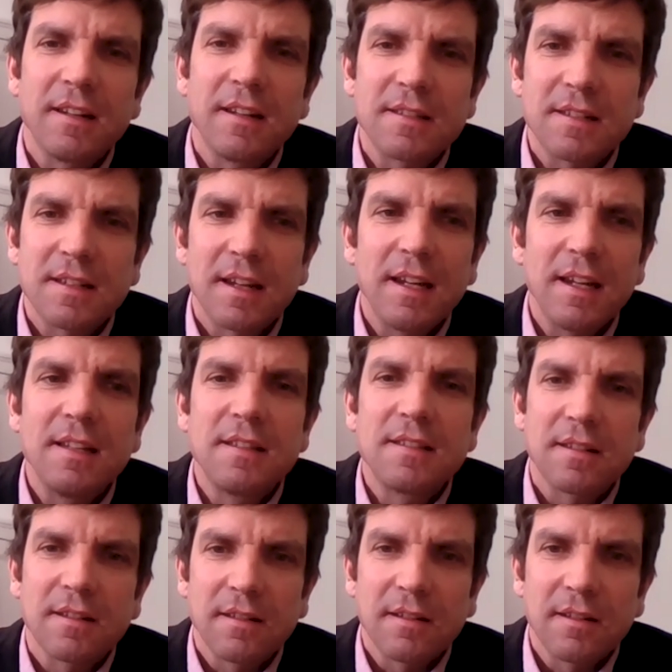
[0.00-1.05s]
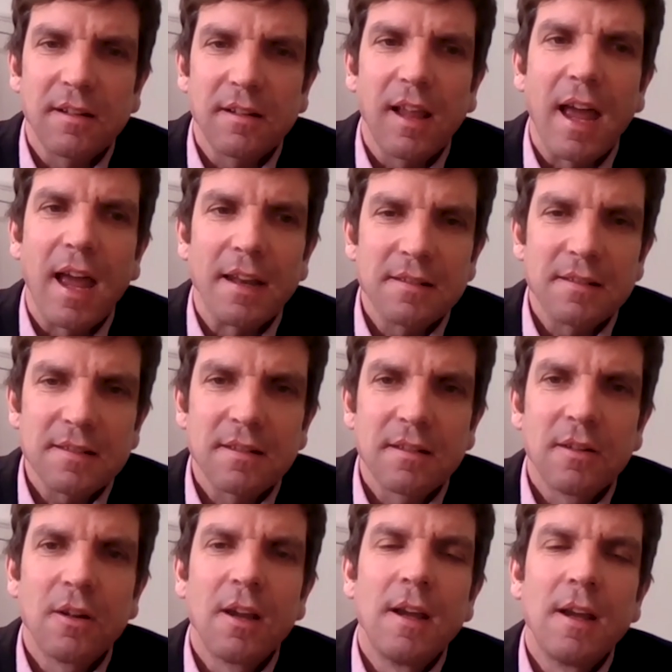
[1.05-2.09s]
in its eastern
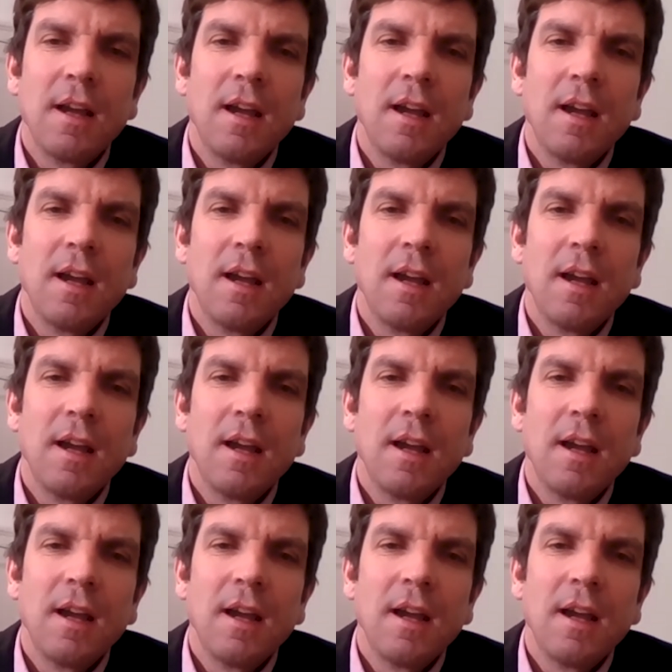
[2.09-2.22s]
lands.